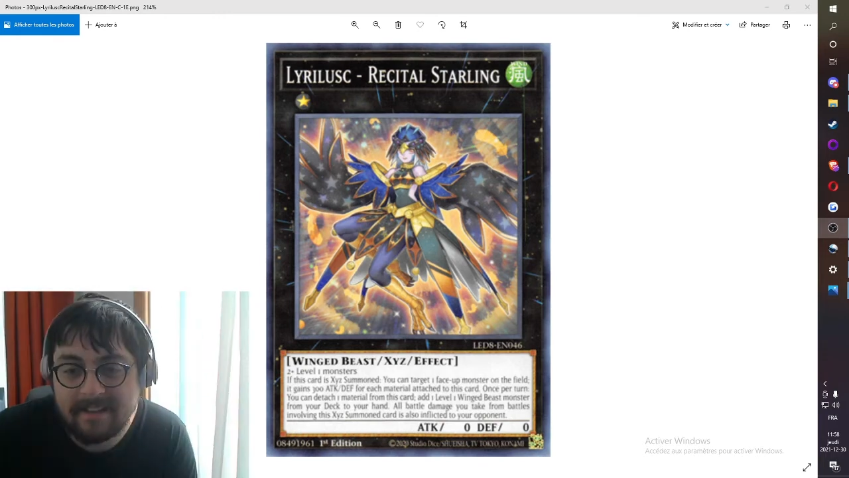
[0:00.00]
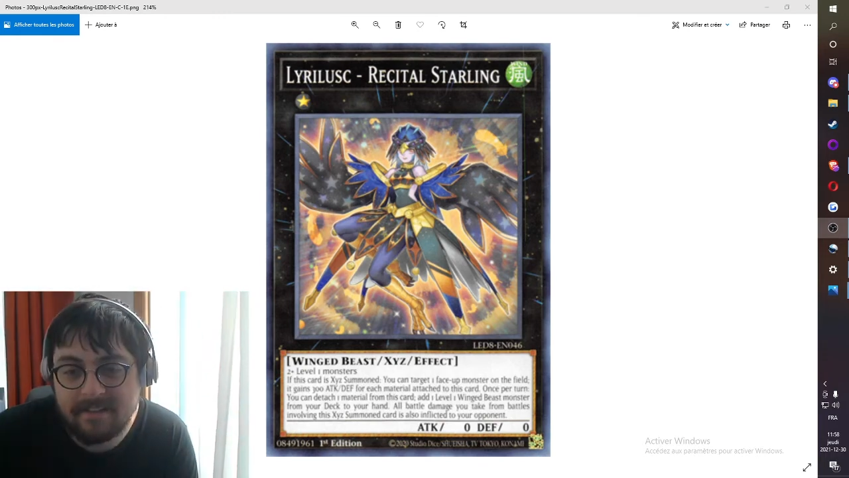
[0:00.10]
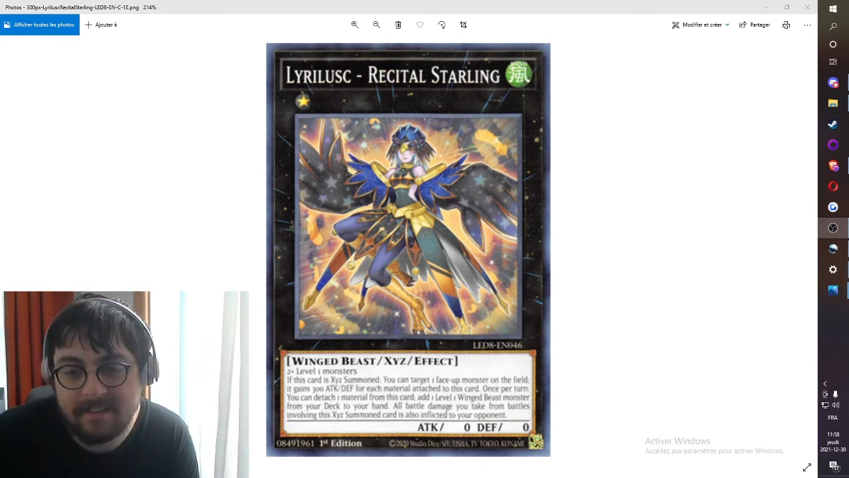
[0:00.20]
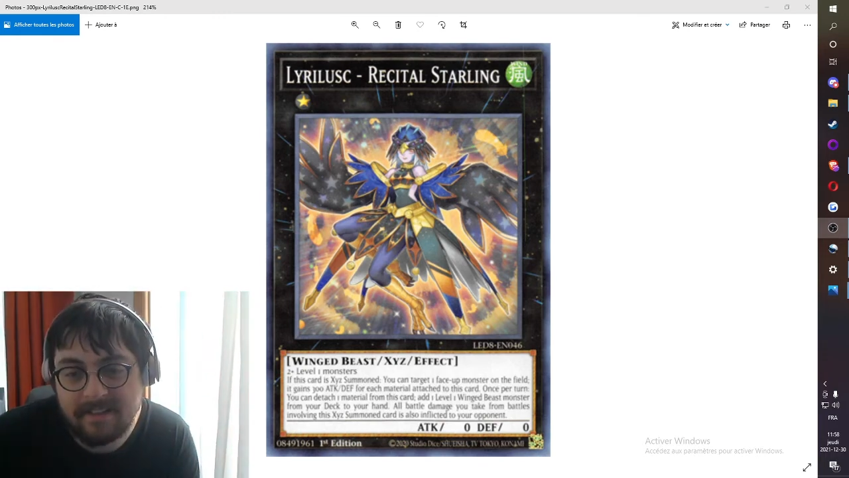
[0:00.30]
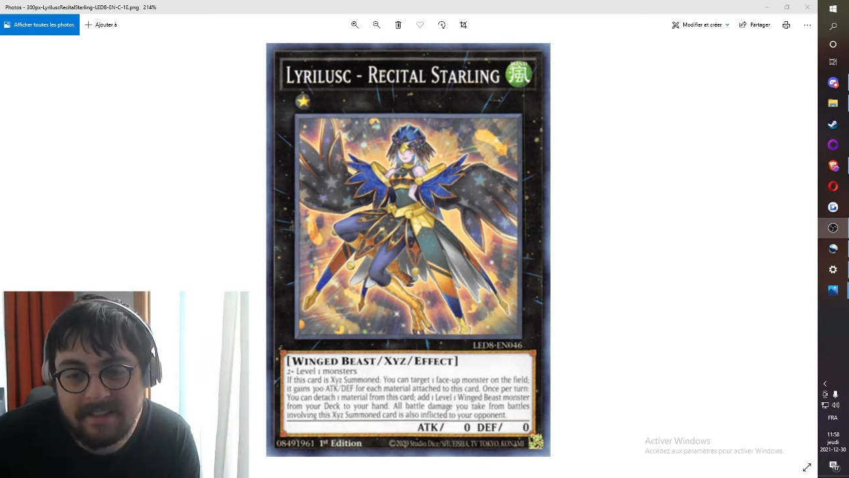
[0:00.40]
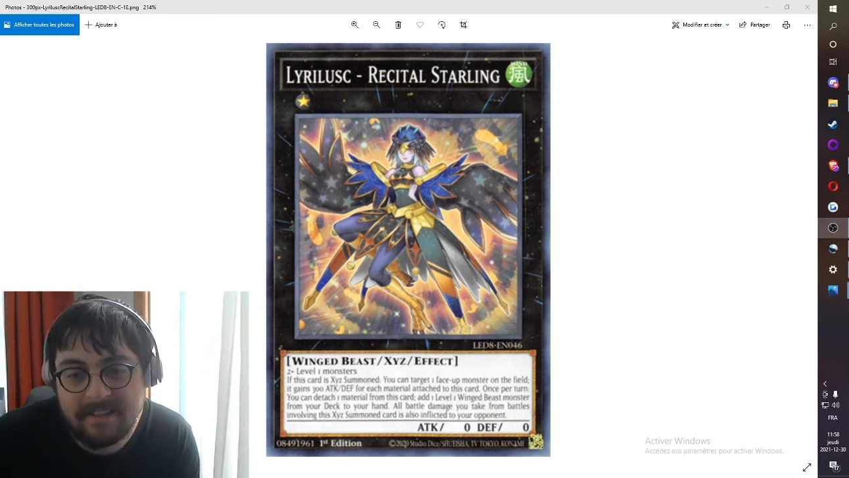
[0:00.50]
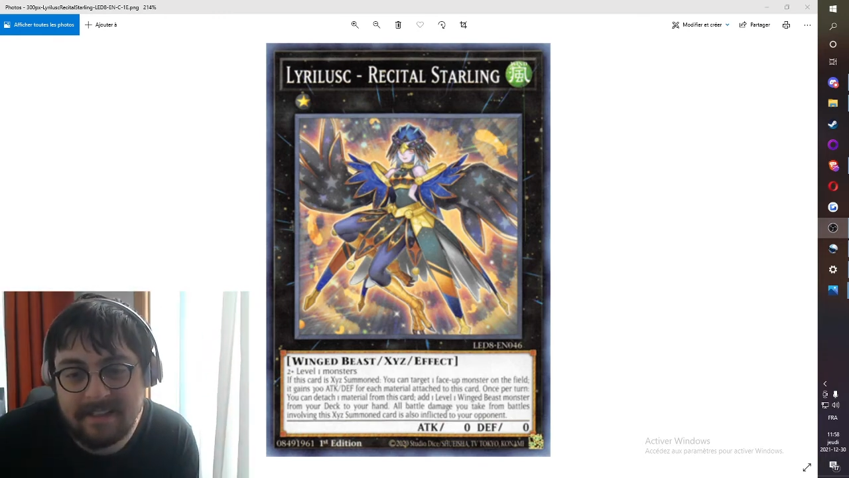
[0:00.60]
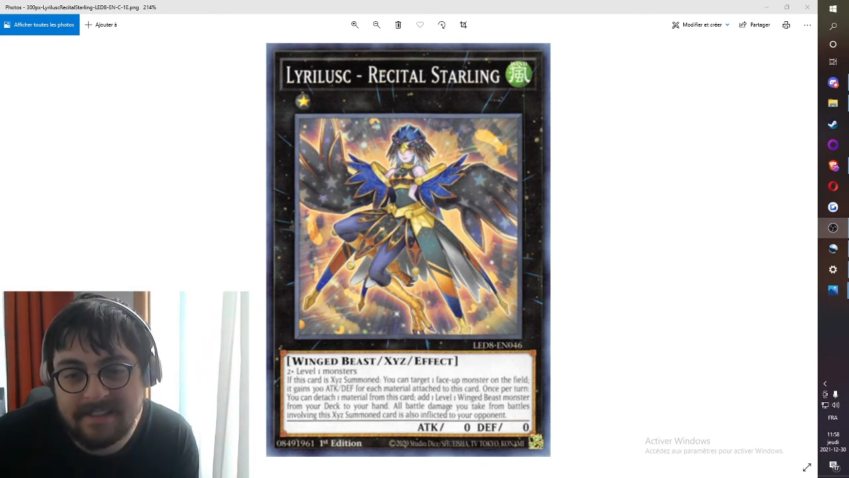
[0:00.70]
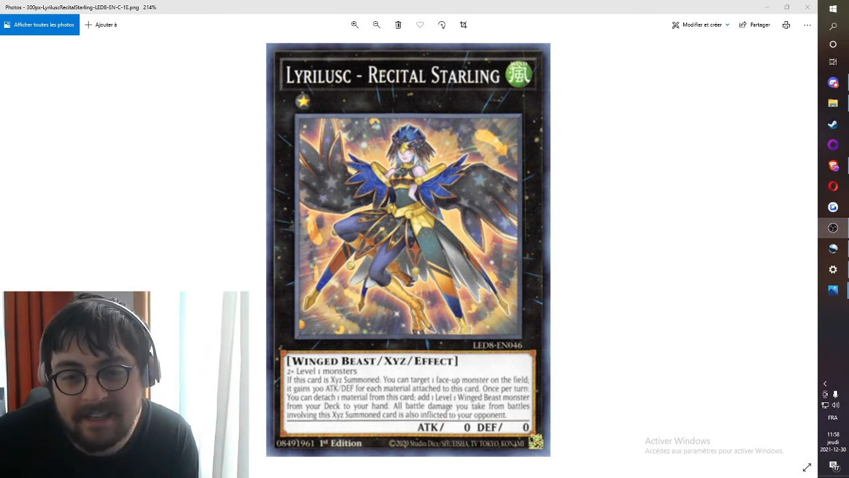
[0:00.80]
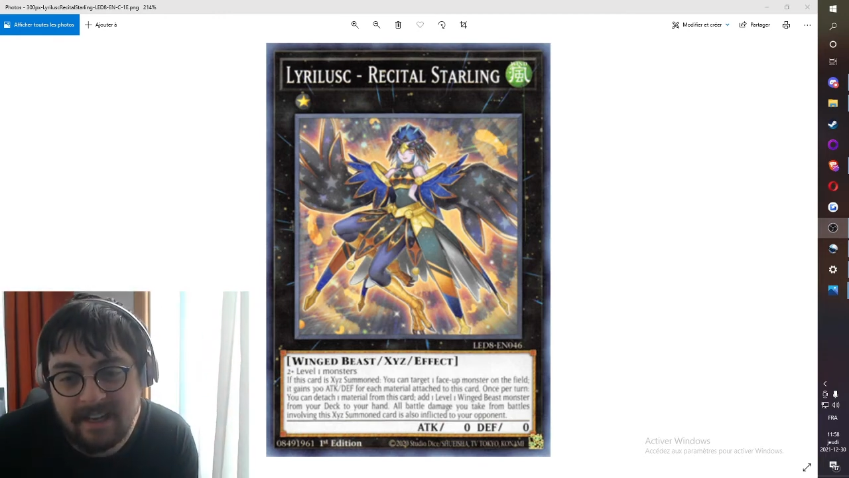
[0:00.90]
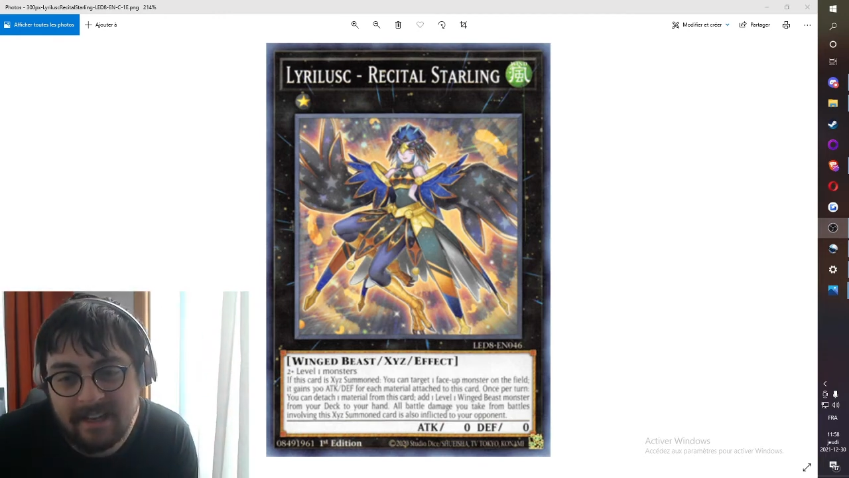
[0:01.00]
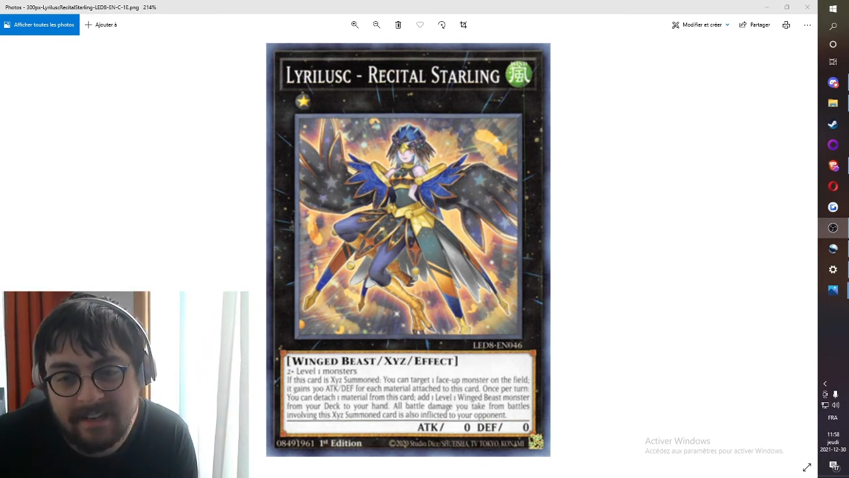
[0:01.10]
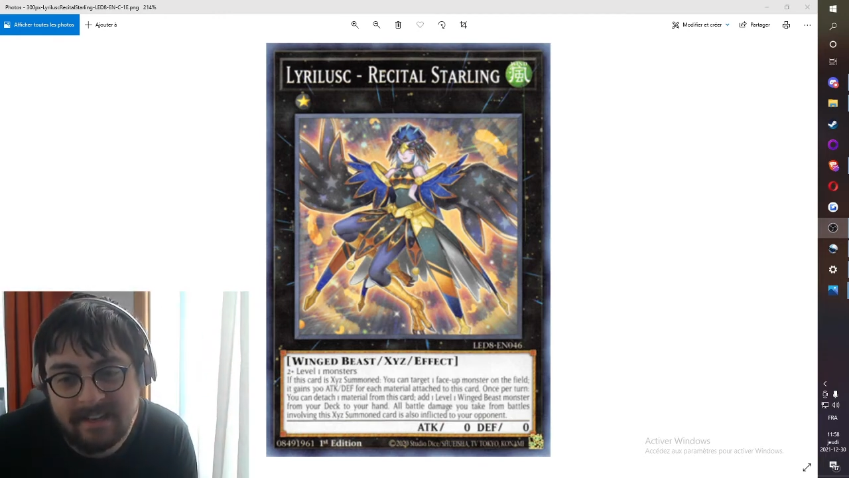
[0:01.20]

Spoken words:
that you can detach to add.